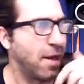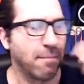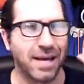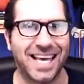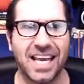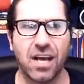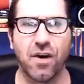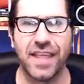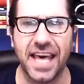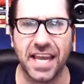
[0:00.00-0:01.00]
But getting
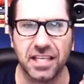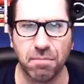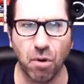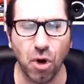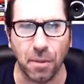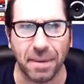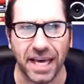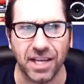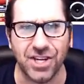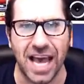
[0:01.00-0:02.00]
on that Explore
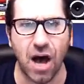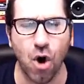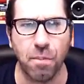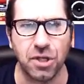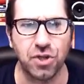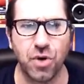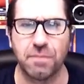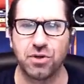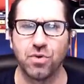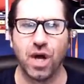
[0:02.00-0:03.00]
page now opens you
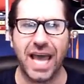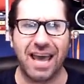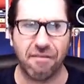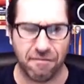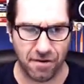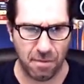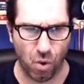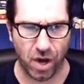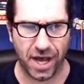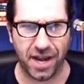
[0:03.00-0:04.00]
up to
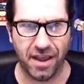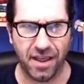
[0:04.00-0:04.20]
everyone.